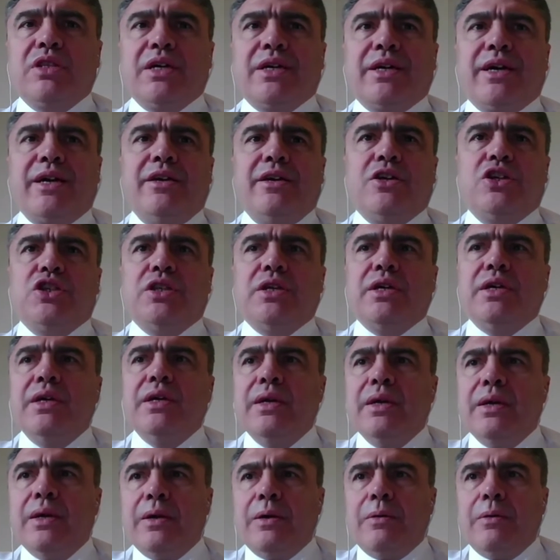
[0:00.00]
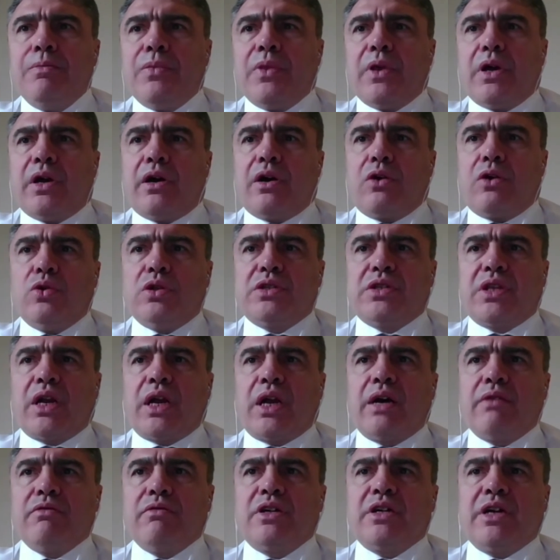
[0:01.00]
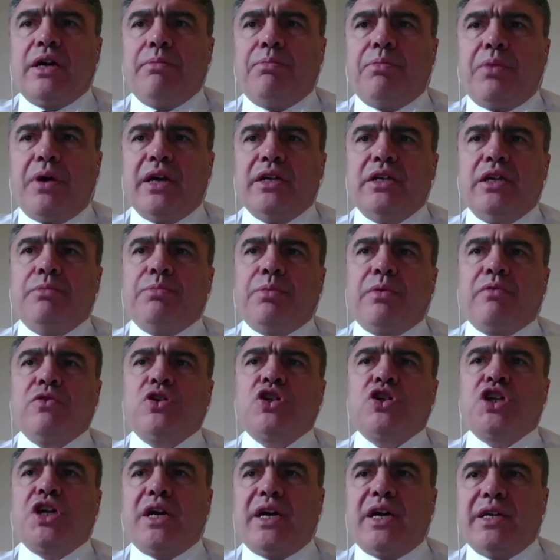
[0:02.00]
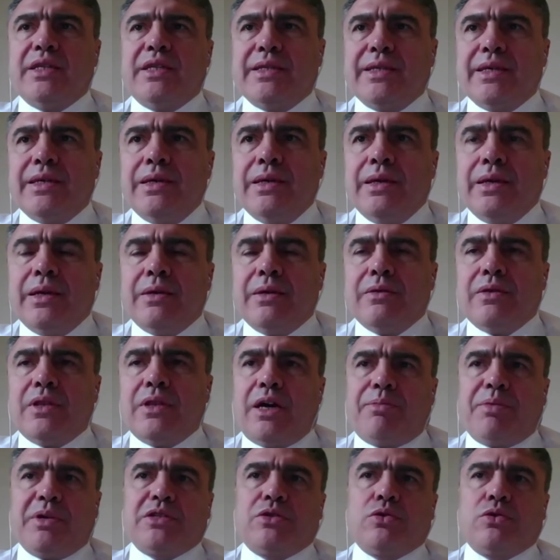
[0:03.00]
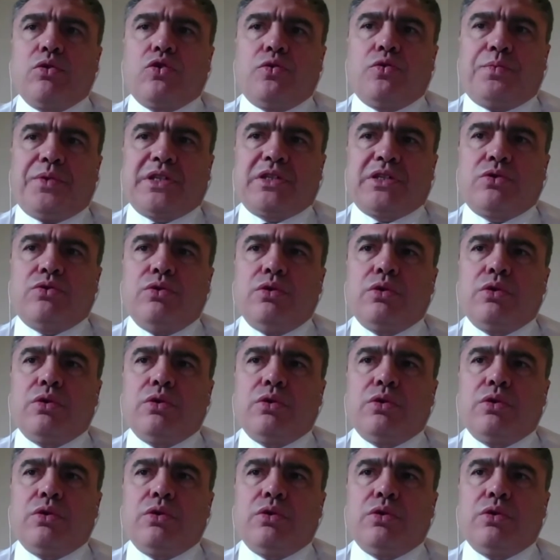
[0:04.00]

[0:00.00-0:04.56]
Insurance companies, of course, with the more and more turbulent climate,